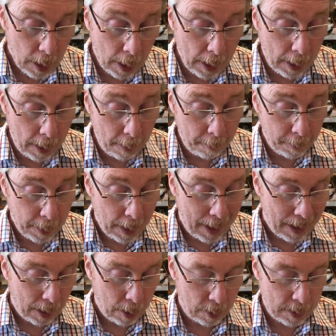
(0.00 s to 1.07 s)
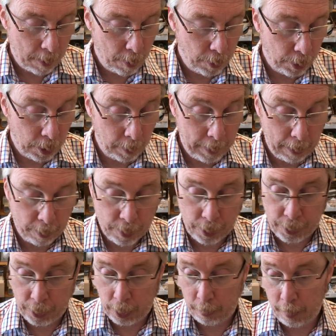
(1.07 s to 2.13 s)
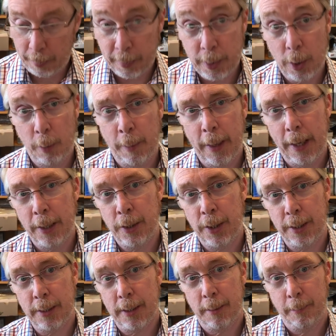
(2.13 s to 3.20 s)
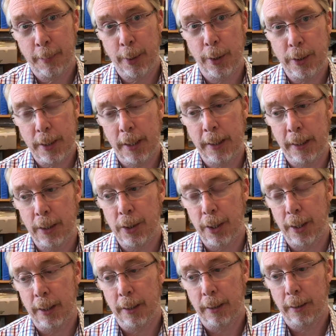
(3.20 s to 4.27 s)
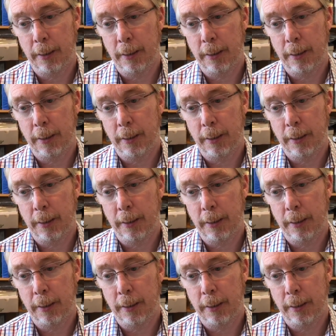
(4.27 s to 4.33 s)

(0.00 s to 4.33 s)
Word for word: because um, I'm only going to be able to do maybe two pages per signature.